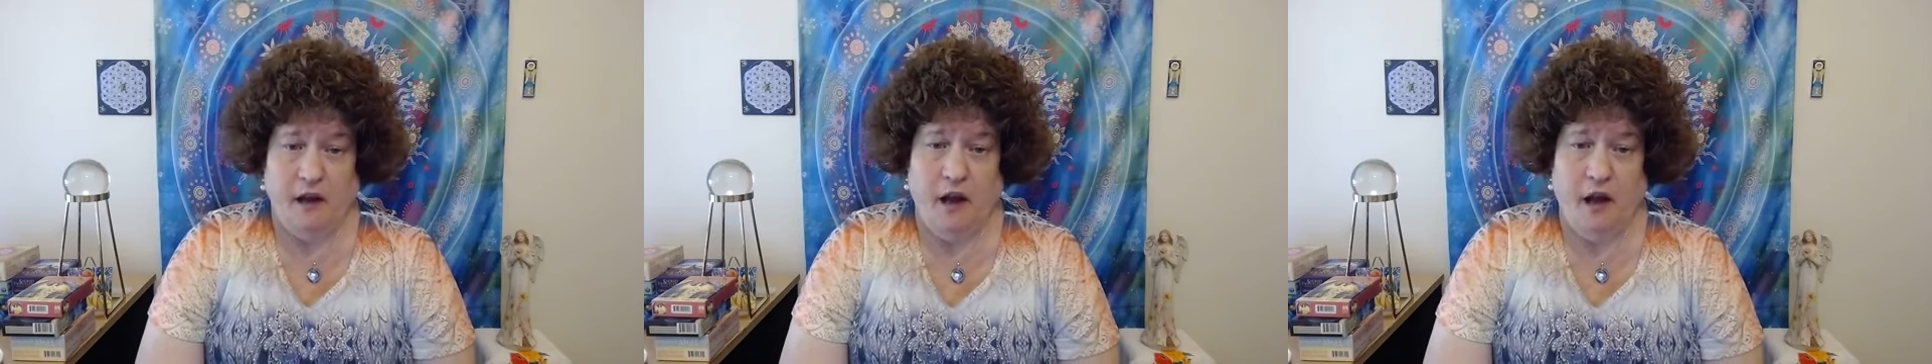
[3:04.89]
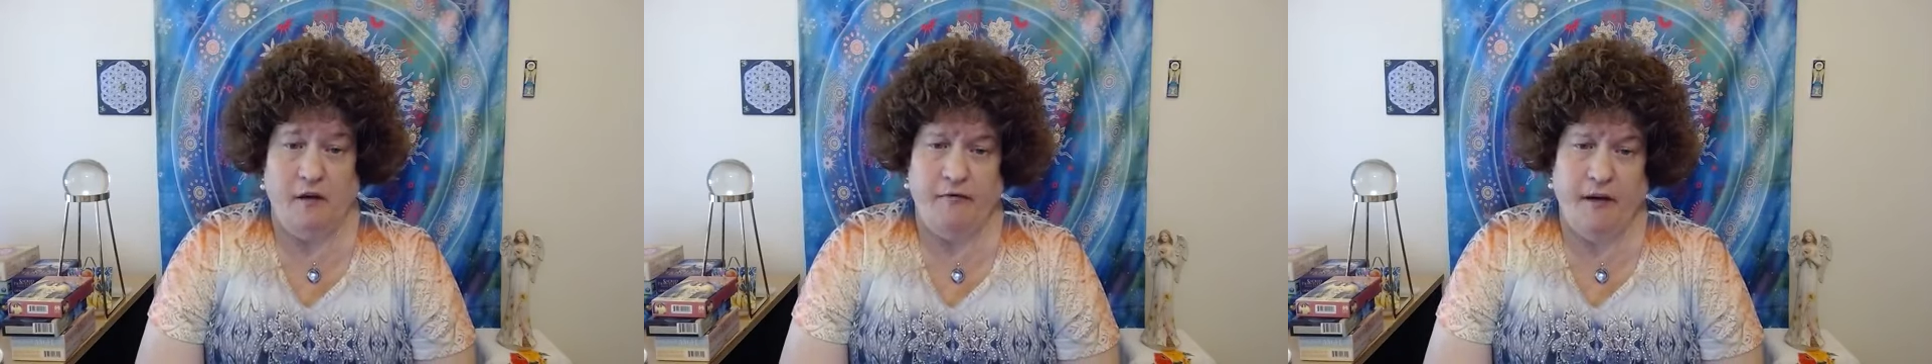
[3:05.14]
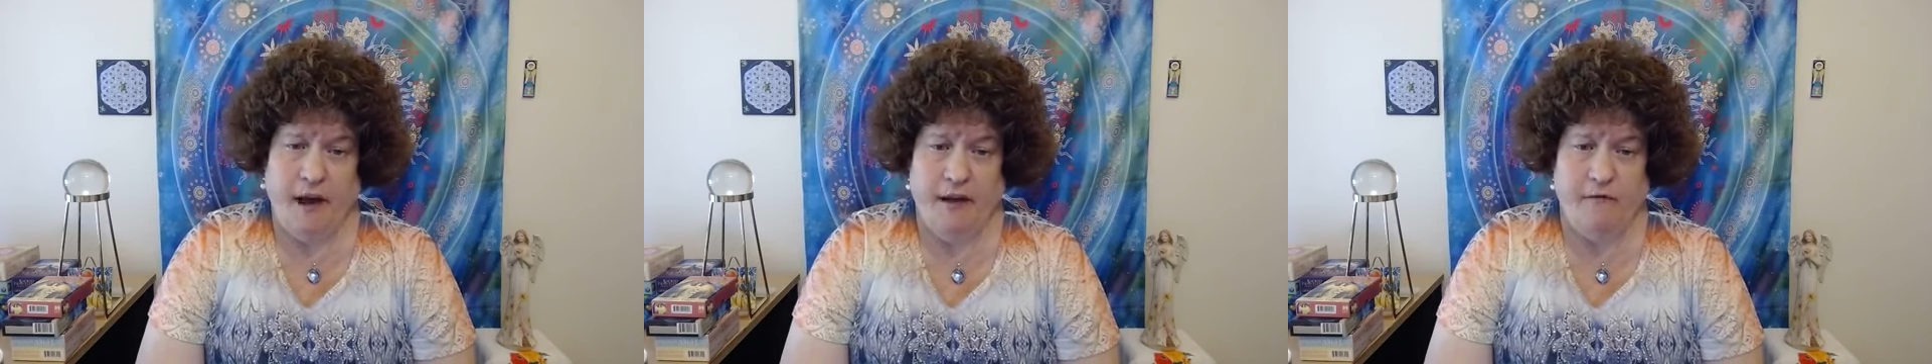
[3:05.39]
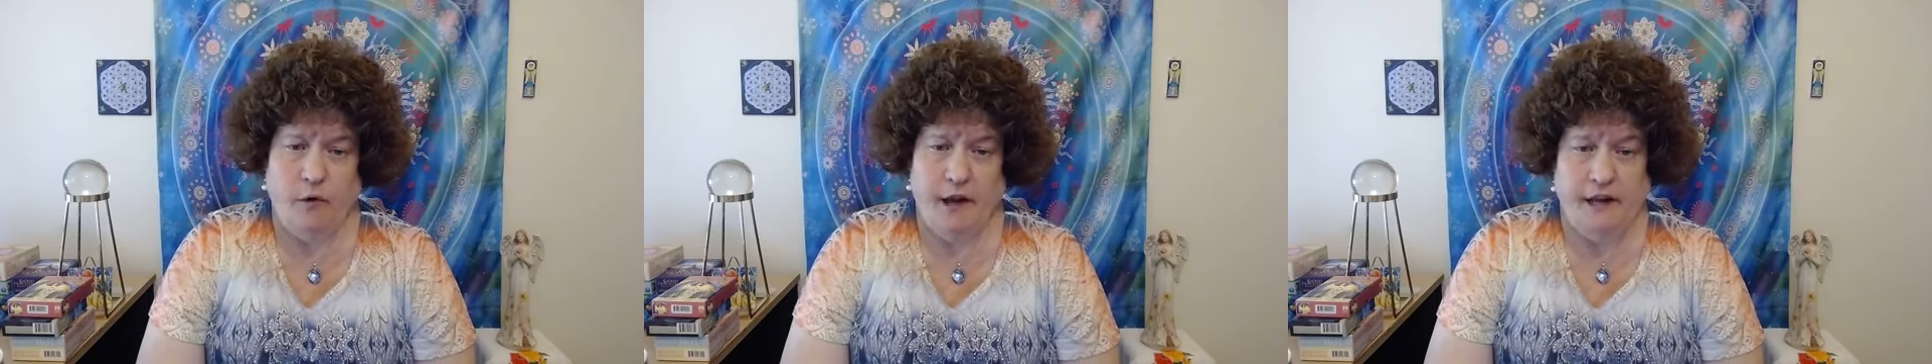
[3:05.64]

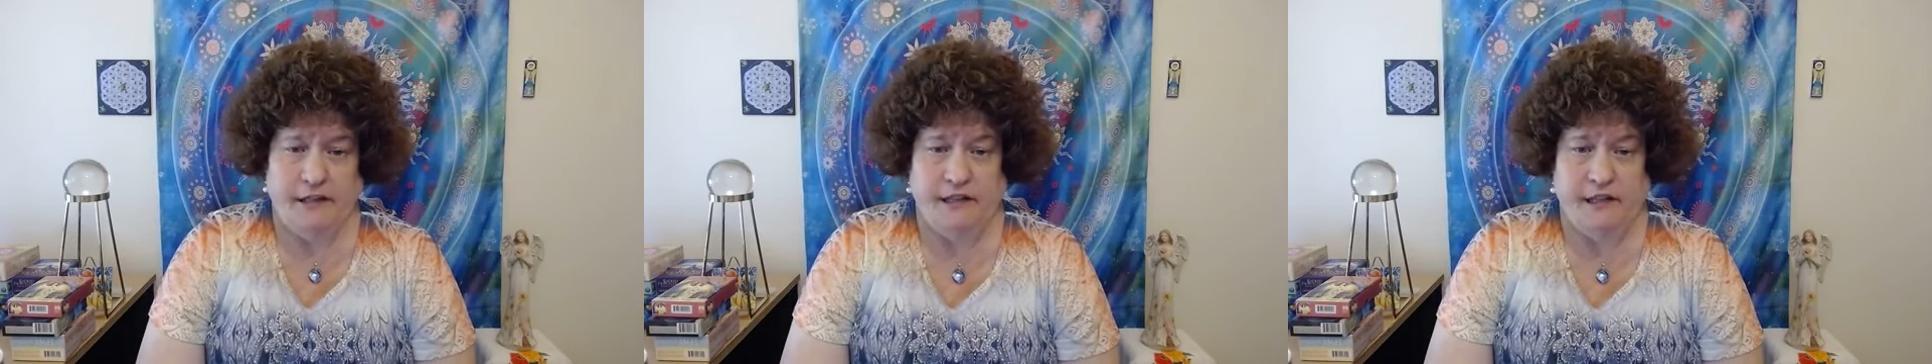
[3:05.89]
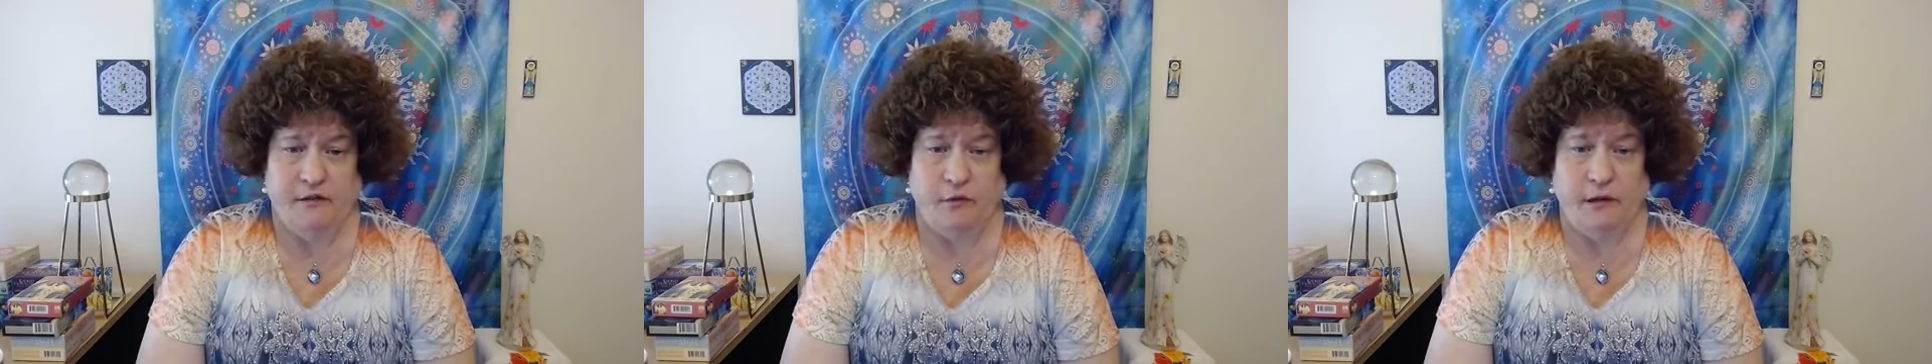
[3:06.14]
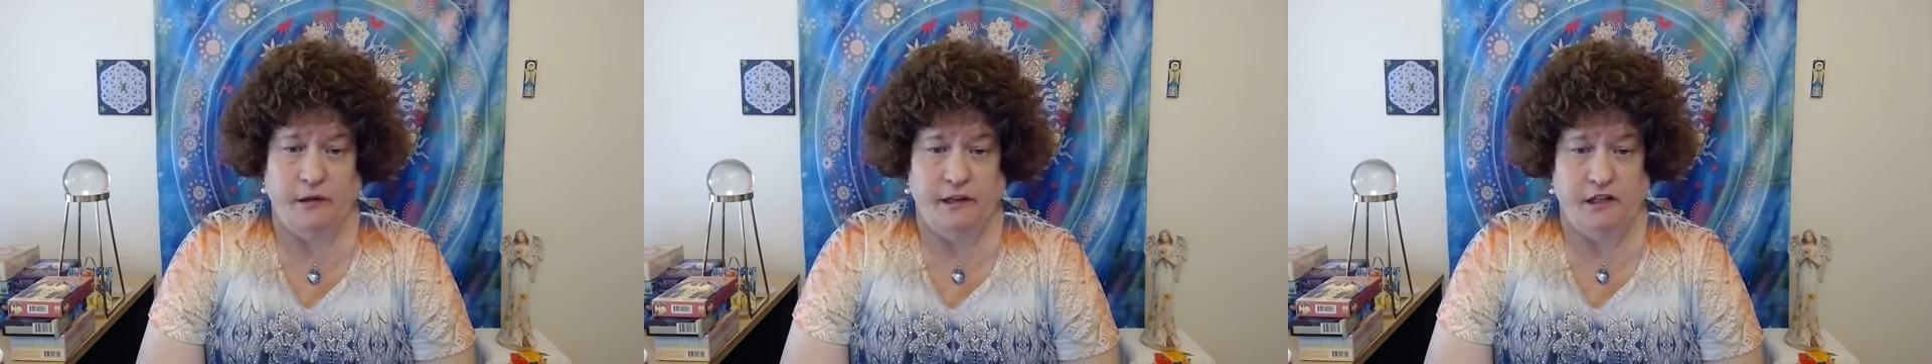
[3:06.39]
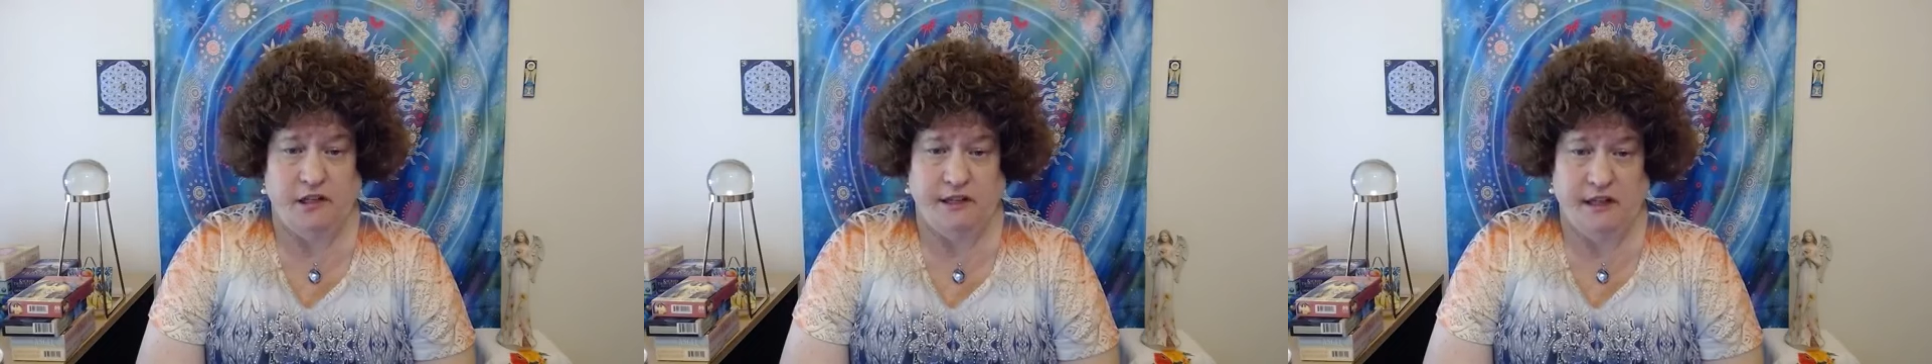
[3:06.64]
5 weeks is
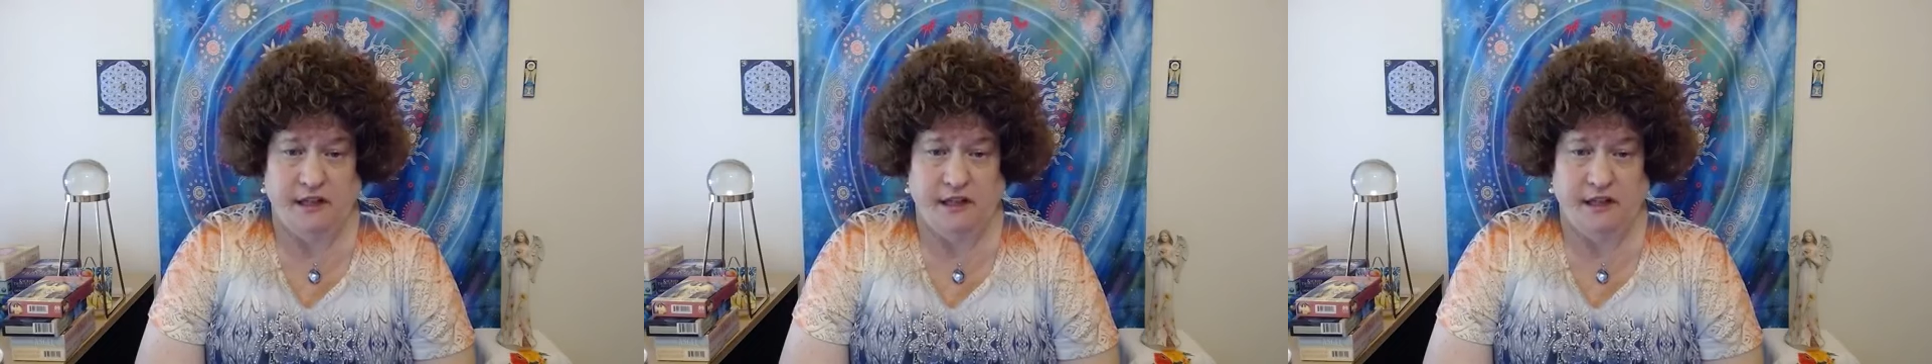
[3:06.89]
really just